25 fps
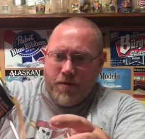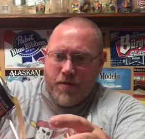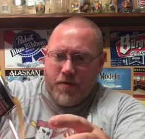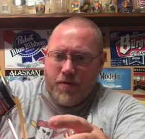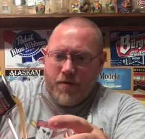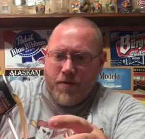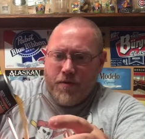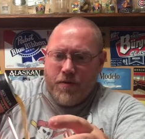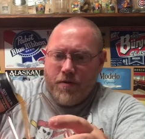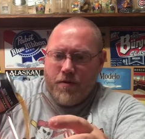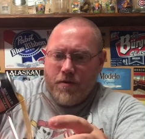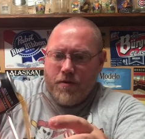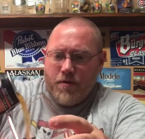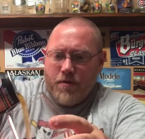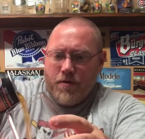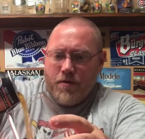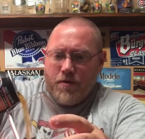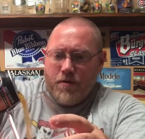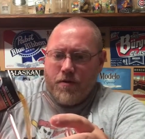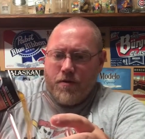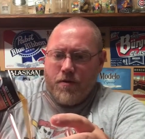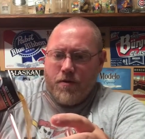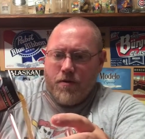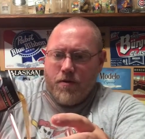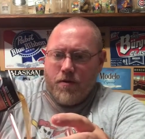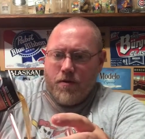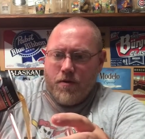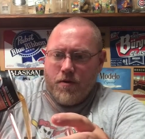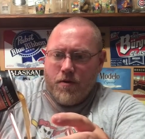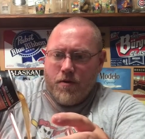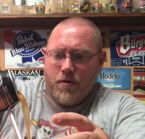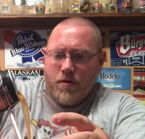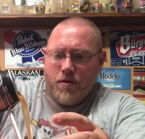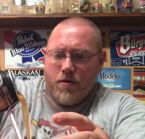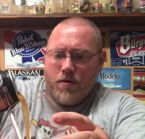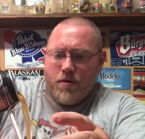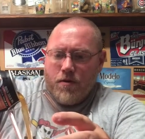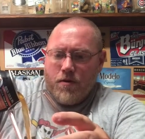
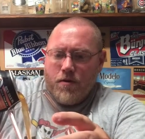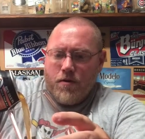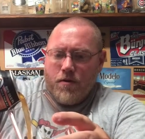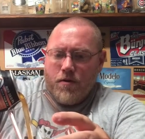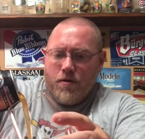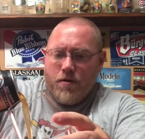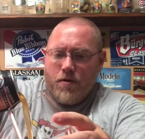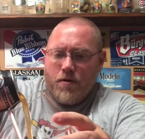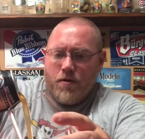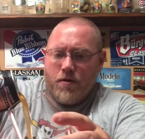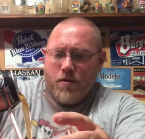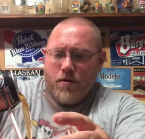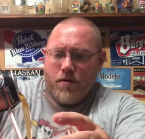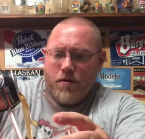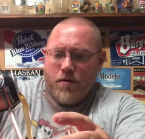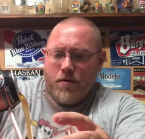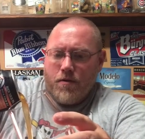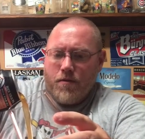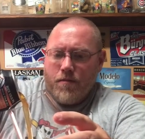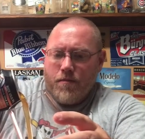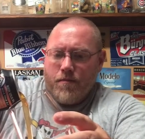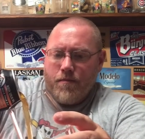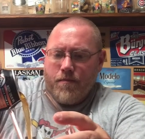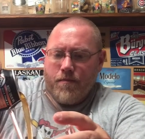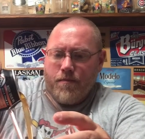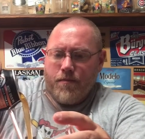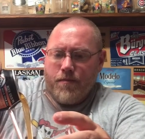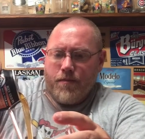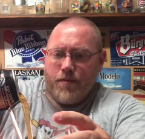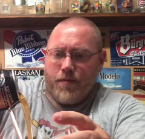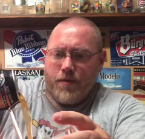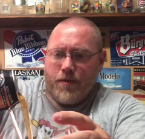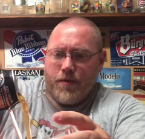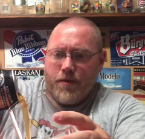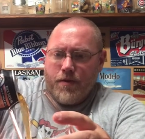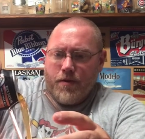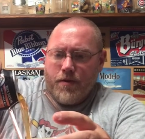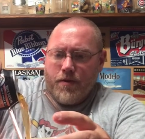
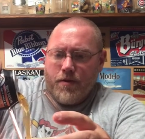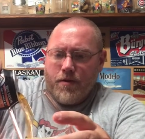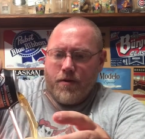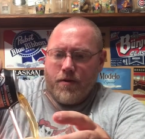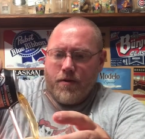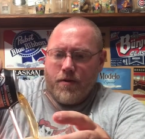(silence)